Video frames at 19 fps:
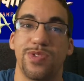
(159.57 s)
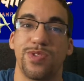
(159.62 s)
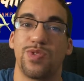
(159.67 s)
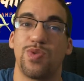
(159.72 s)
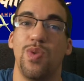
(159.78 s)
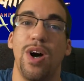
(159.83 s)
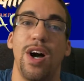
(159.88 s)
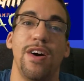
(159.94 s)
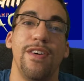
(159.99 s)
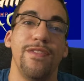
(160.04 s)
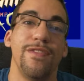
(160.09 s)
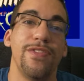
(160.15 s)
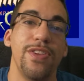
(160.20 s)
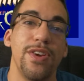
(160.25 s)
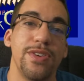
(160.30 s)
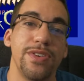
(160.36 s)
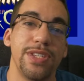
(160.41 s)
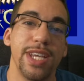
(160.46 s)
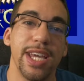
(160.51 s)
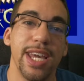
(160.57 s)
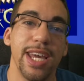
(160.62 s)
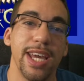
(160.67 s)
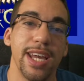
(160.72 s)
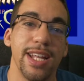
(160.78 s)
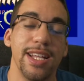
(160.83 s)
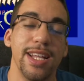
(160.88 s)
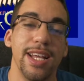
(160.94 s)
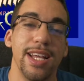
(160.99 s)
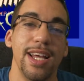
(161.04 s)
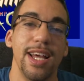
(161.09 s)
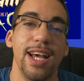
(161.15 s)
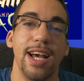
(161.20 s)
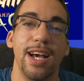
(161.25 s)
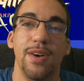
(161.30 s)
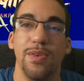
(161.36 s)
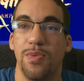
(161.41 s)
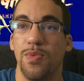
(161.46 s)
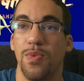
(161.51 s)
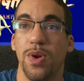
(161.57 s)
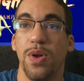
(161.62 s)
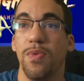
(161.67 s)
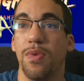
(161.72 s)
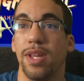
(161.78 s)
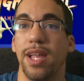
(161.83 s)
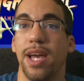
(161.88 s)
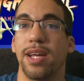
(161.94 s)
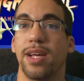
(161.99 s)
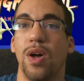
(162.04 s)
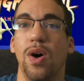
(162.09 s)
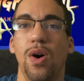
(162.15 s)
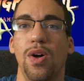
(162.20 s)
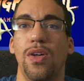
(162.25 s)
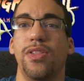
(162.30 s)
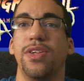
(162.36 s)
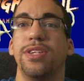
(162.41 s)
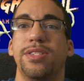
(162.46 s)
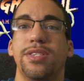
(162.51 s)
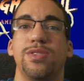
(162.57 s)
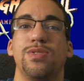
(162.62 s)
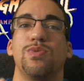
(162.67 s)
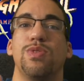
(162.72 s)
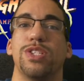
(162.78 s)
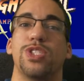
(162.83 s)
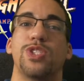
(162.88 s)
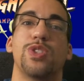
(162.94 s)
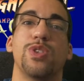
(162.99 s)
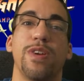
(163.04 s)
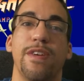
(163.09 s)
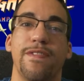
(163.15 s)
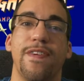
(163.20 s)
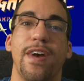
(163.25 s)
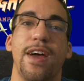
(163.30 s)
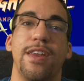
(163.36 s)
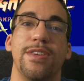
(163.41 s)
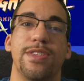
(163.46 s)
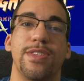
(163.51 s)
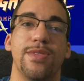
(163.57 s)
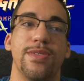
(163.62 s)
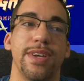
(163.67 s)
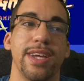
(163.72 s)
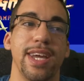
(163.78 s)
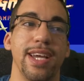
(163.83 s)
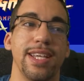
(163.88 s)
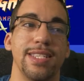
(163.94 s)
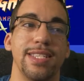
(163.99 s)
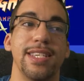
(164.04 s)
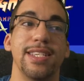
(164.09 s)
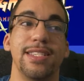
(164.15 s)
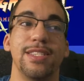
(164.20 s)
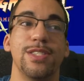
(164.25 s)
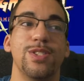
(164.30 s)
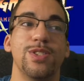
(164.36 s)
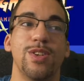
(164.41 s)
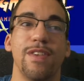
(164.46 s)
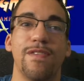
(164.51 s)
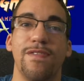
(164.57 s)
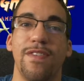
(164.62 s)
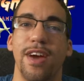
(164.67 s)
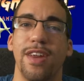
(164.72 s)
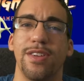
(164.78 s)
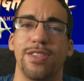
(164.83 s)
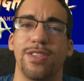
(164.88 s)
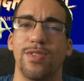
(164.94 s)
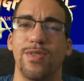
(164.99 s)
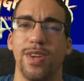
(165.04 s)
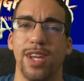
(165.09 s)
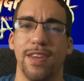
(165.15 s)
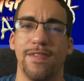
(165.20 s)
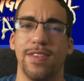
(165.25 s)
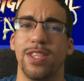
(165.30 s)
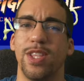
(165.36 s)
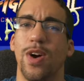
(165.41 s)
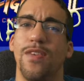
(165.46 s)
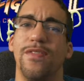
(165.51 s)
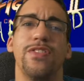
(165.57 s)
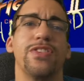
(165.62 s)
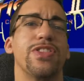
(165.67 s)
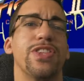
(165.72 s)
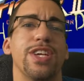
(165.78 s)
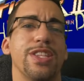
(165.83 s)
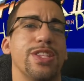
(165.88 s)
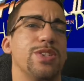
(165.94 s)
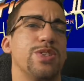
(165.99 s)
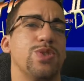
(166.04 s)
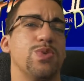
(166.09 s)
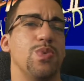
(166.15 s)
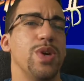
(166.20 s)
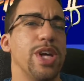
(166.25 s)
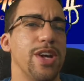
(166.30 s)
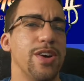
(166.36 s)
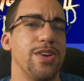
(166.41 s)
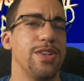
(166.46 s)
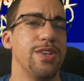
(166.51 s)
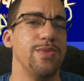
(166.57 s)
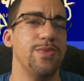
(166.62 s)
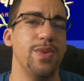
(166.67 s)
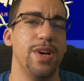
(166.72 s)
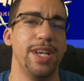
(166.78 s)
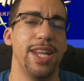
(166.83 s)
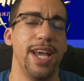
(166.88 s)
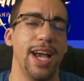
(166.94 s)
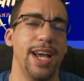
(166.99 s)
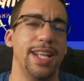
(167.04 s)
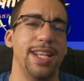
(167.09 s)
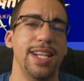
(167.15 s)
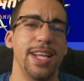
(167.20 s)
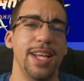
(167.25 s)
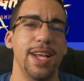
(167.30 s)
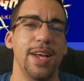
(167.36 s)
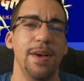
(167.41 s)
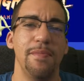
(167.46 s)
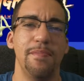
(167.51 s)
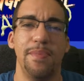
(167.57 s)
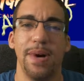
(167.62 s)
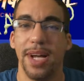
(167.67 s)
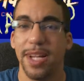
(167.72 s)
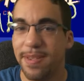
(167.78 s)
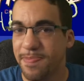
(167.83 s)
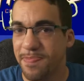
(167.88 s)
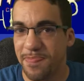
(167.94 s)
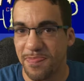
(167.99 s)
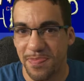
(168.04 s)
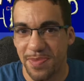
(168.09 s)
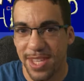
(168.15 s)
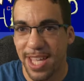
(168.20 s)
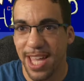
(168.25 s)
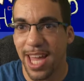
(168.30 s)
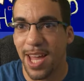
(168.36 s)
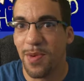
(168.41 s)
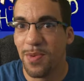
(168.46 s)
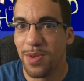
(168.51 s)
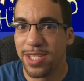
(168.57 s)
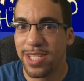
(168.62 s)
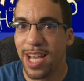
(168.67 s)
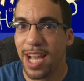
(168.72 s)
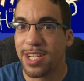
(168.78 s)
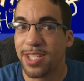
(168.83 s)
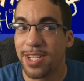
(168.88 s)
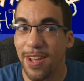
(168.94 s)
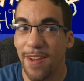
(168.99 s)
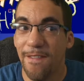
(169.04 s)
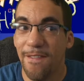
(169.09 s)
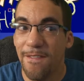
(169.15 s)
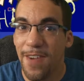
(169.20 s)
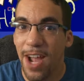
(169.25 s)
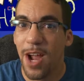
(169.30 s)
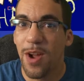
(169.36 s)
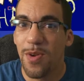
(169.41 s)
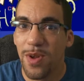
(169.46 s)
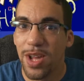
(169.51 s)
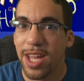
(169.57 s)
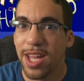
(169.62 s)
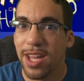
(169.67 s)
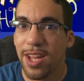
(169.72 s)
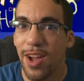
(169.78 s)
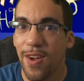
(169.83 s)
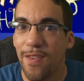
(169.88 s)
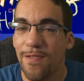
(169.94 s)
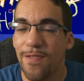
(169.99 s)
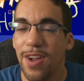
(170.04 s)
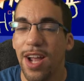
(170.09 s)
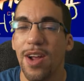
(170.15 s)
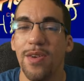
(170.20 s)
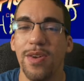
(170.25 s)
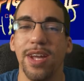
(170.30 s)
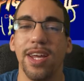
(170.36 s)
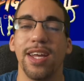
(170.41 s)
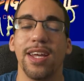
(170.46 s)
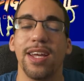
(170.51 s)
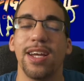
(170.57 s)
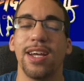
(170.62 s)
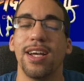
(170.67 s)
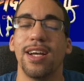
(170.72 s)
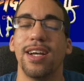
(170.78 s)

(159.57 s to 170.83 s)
12, 13, we were like, oh, this is what Street Fighter 3 is. This is Street Fighter 3, even though everything looks weird and whatnot. But it was actually a very, very